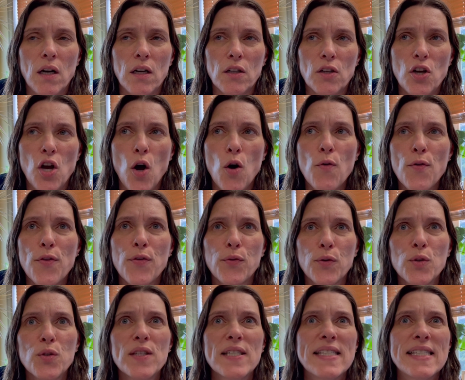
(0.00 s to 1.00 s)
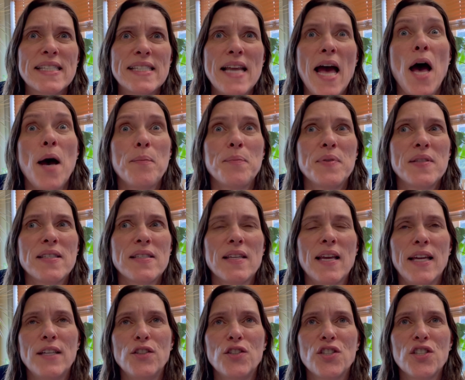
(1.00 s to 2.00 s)
go through the steps
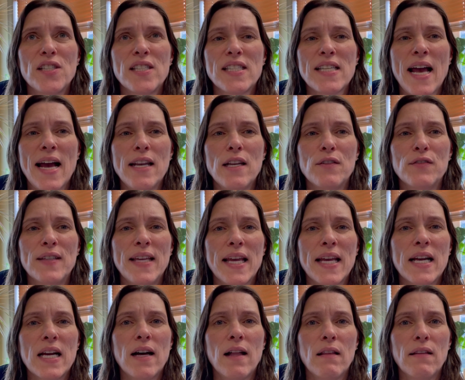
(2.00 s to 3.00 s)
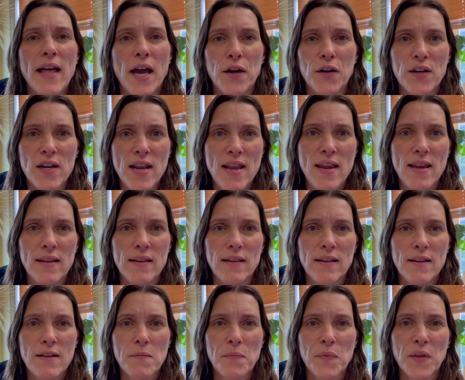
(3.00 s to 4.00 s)
and just kind of get clarity.
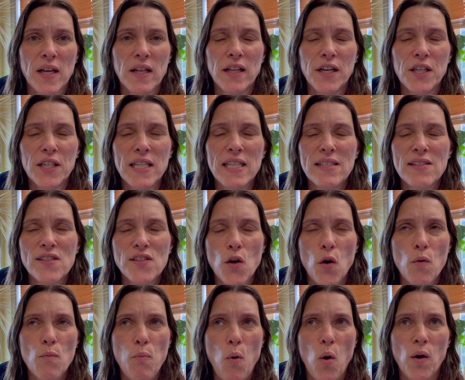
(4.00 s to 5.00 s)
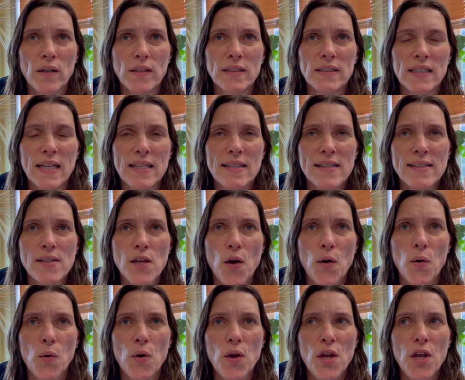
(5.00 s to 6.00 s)
Clarity is so important. And
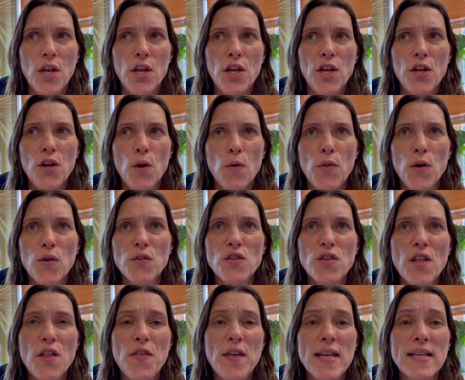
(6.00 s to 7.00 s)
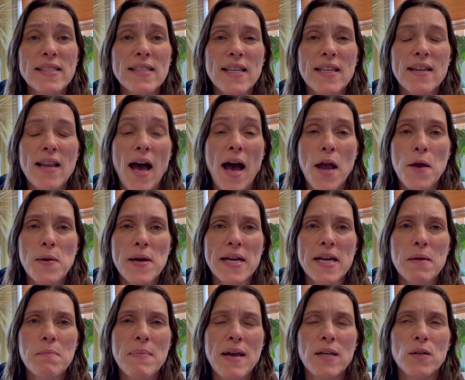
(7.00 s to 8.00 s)
so, those are the things that I
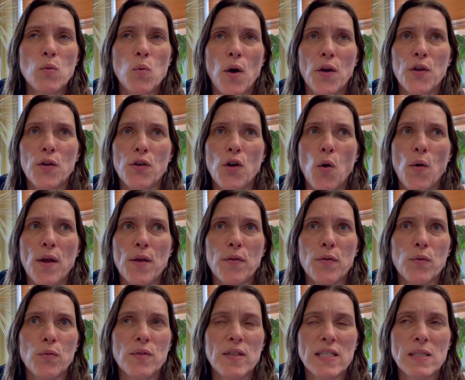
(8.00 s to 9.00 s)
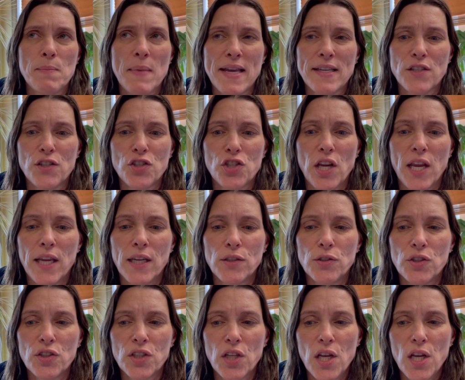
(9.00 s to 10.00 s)
recommend while you're going through this mass
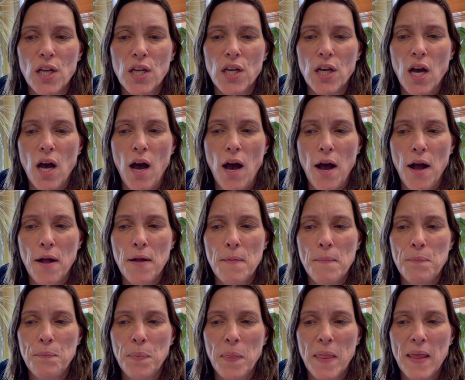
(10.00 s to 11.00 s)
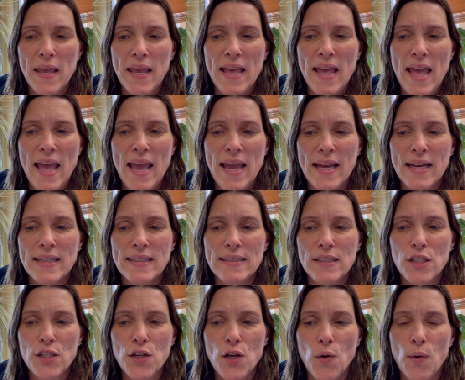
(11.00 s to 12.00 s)
change. And,
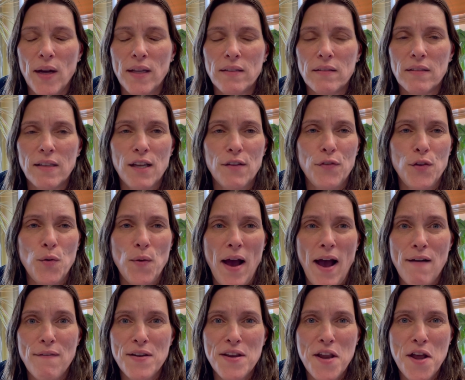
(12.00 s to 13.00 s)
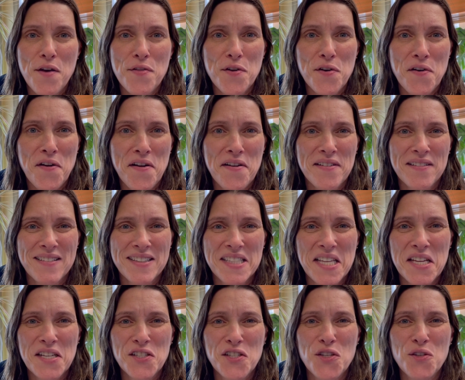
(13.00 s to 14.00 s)
if you have any other
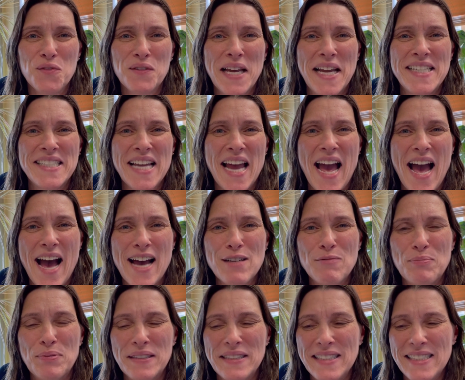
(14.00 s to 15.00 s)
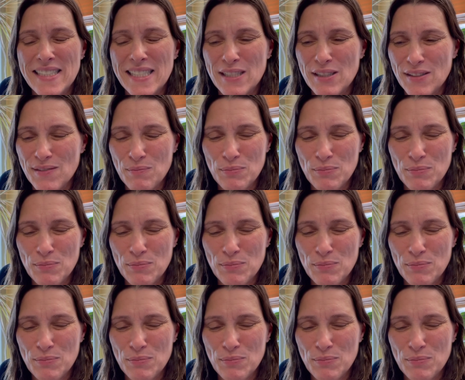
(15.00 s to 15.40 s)
things you'd like to add, please